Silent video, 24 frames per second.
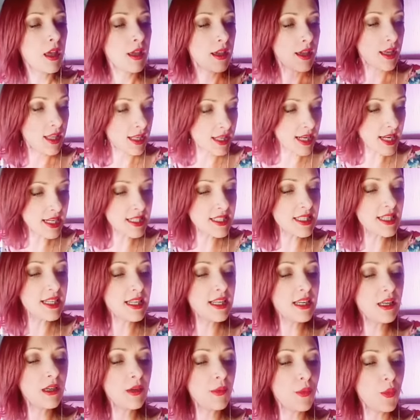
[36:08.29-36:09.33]

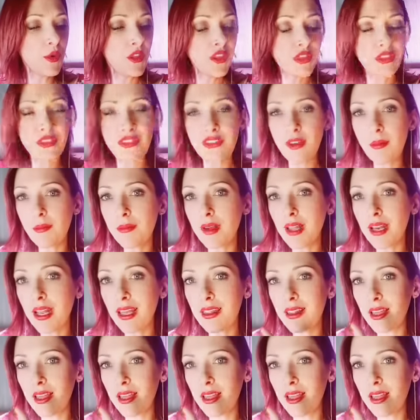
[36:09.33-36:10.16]
connecting with somebody